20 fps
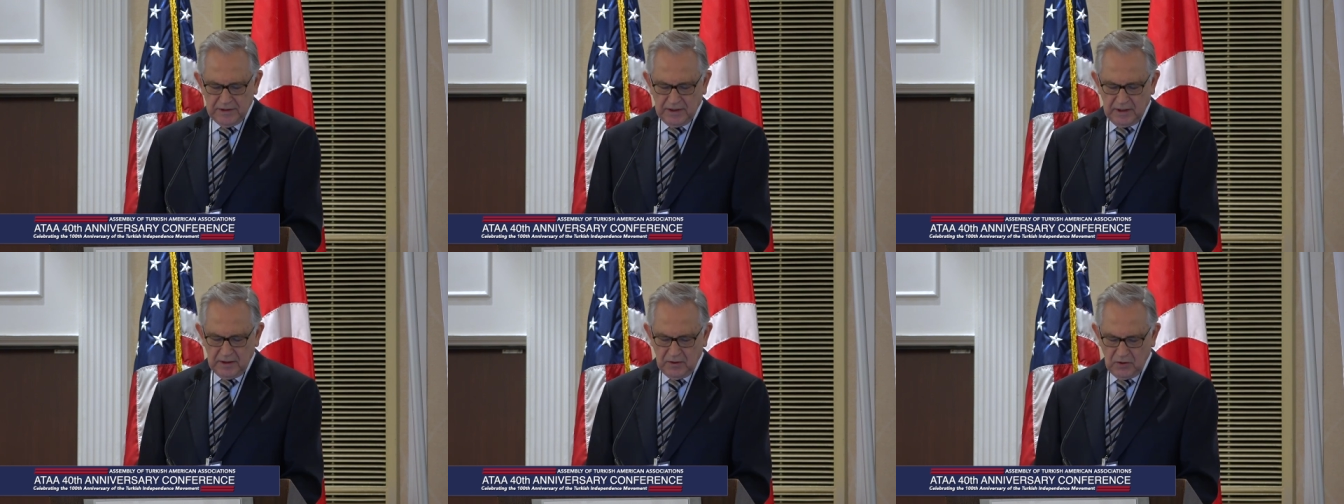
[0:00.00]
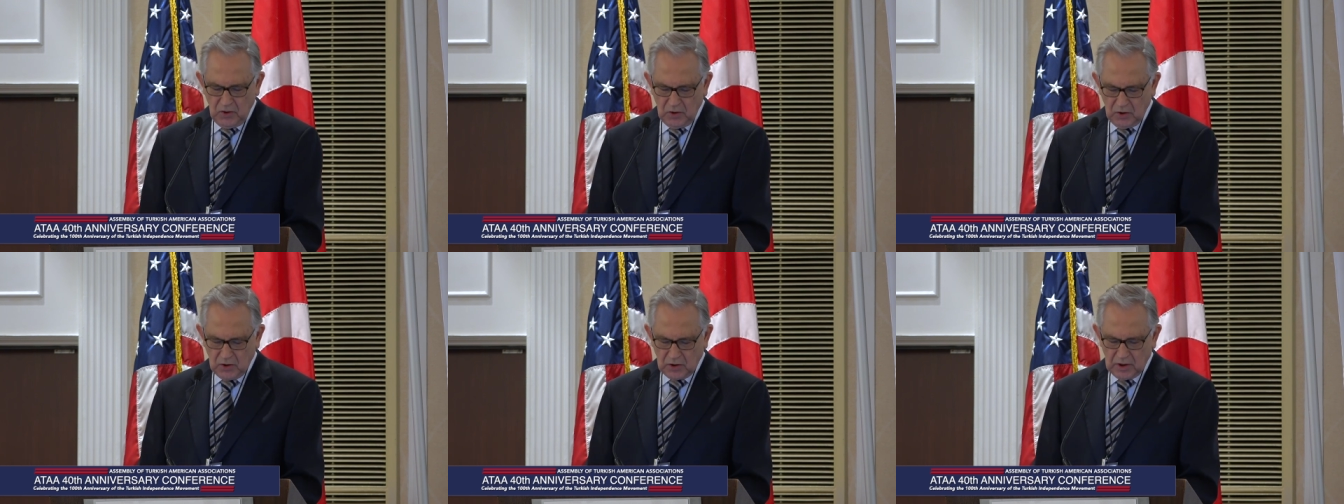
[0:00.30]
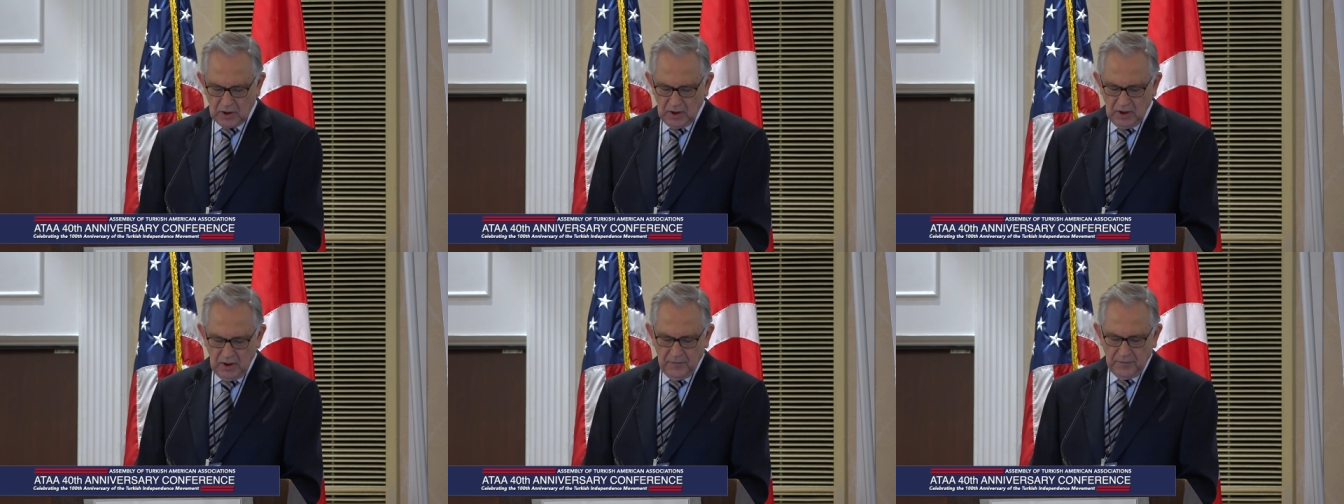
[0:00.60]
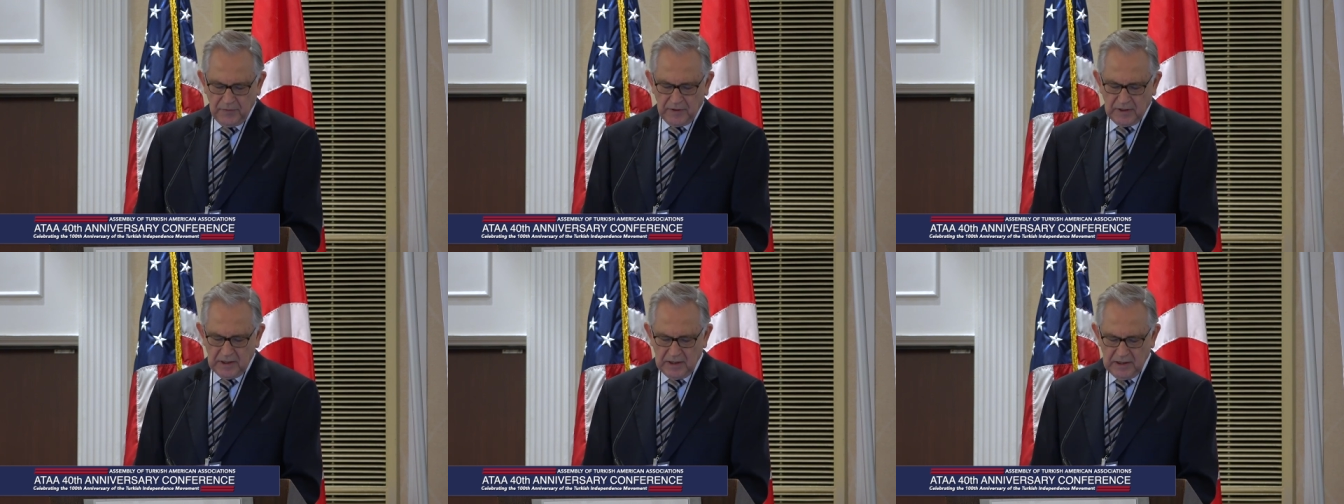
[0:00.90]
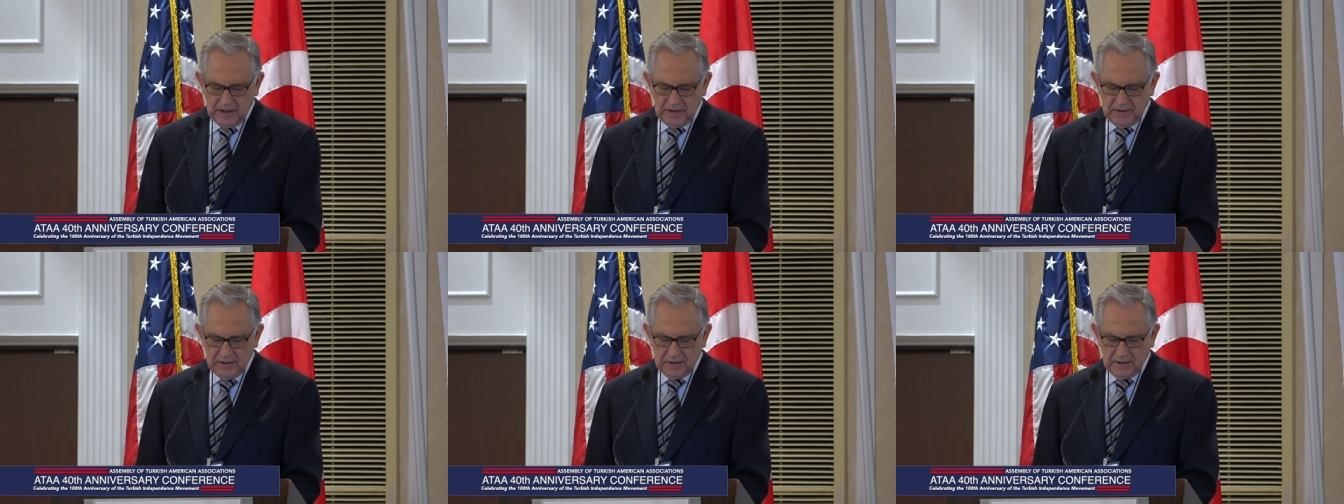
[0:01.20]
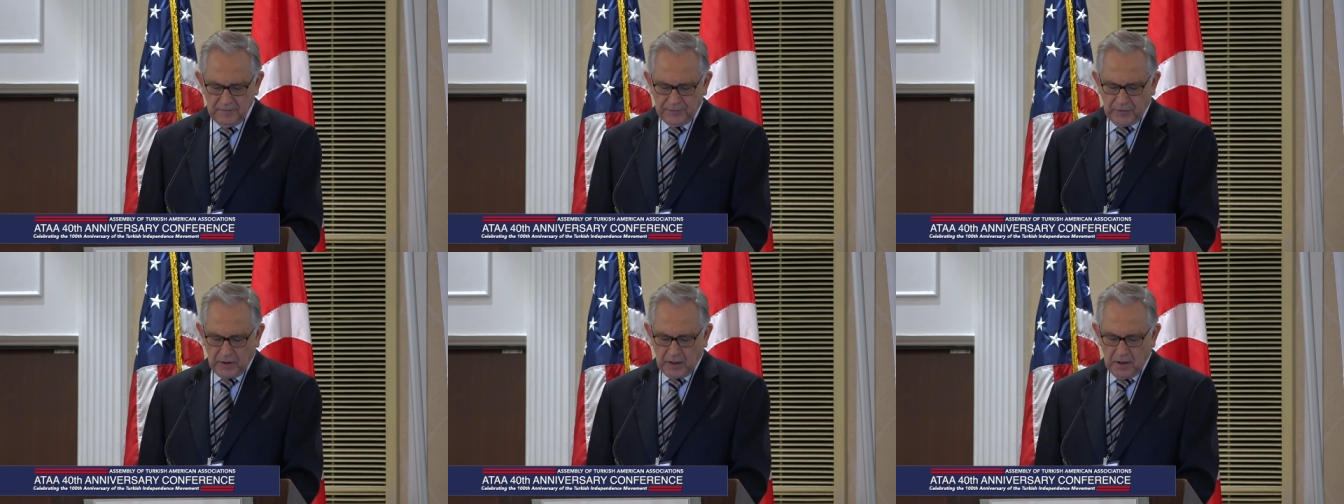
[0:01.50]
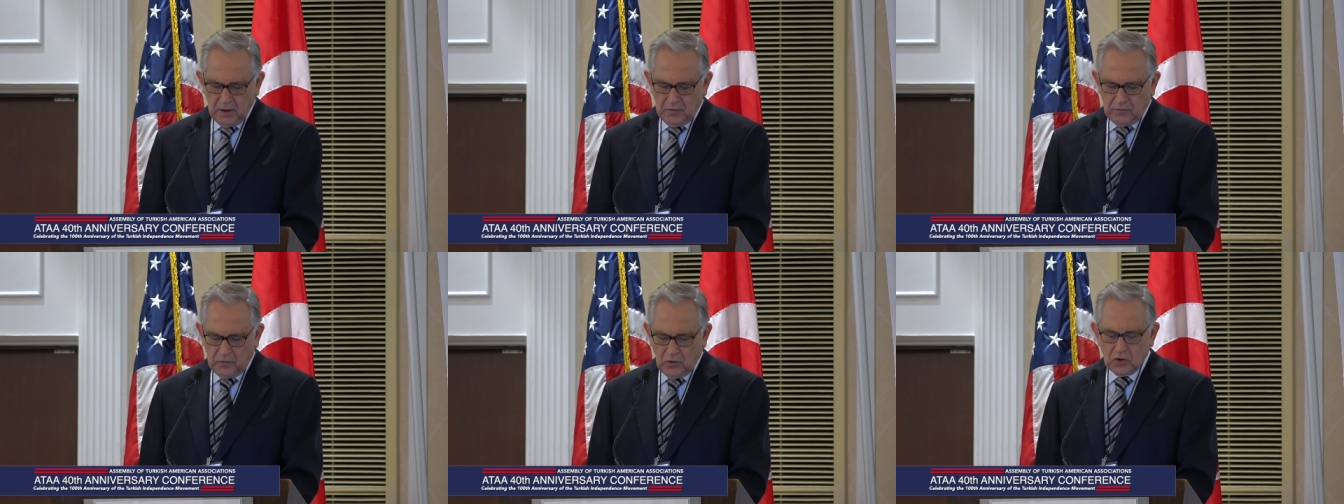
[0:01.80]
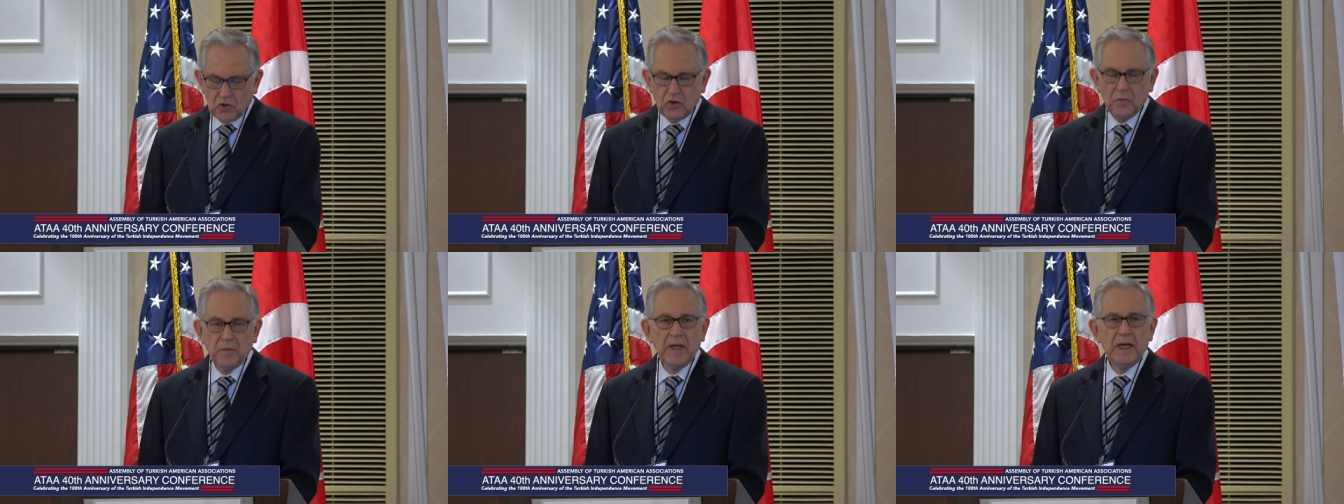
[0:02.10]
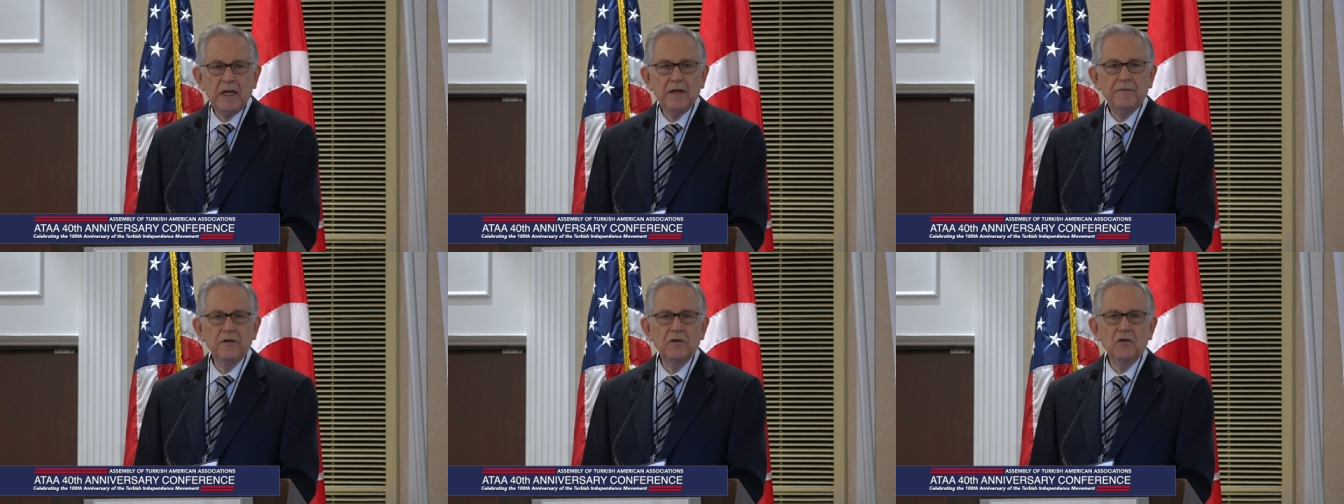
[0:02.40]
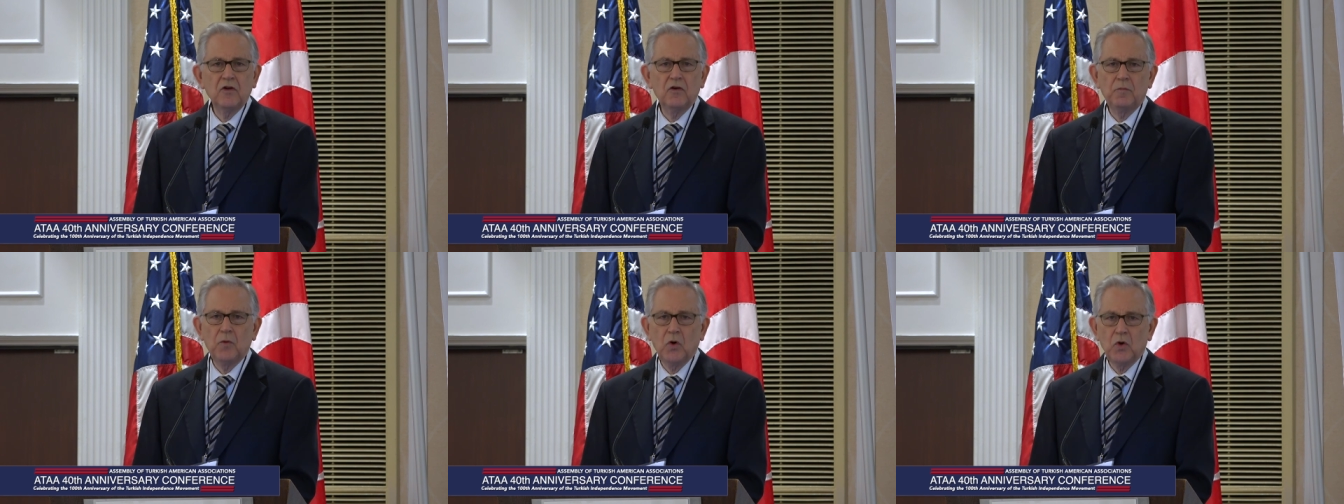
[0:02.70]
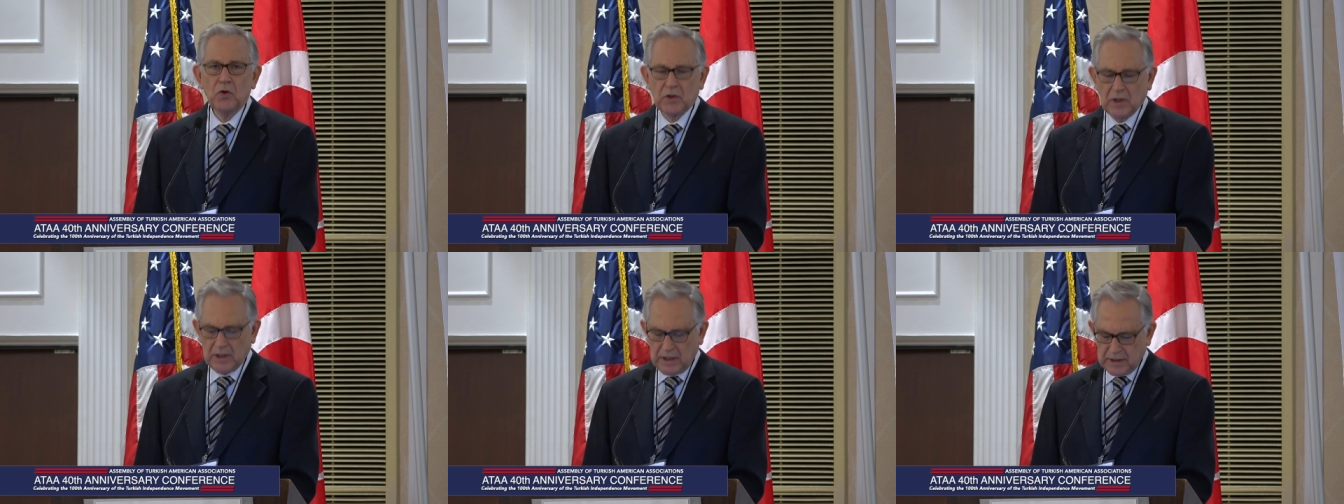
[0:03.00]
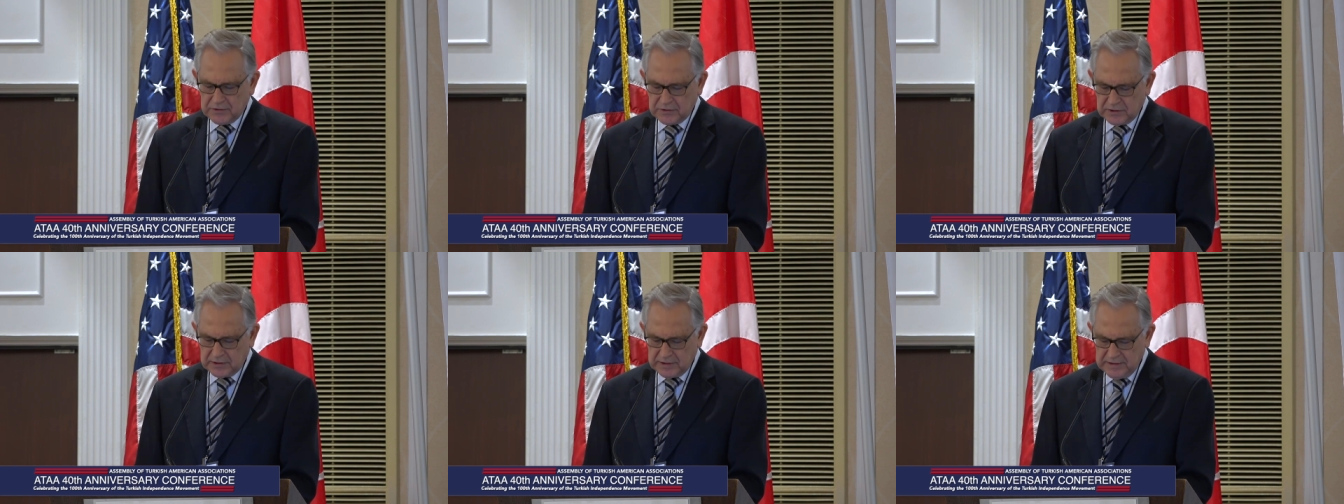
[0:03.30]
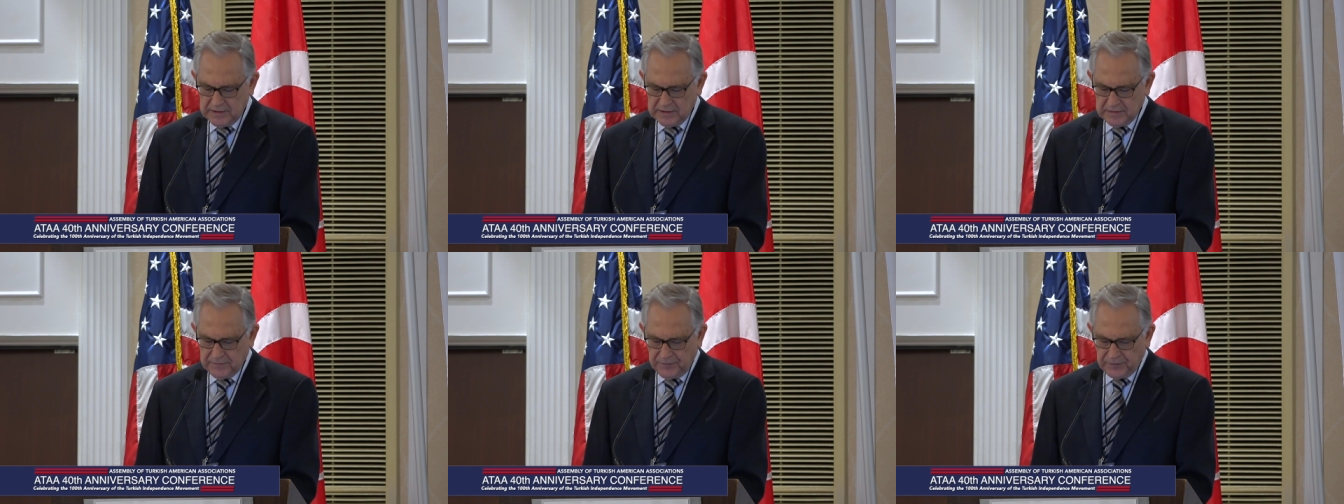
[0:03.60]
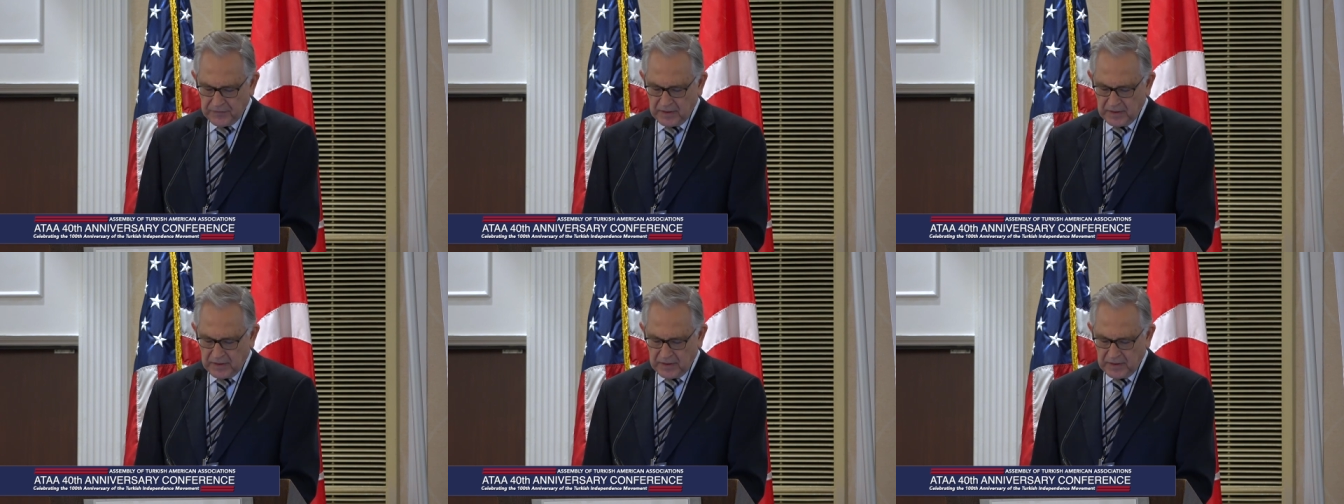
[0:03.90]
and Turkey is for the benefit of both countries,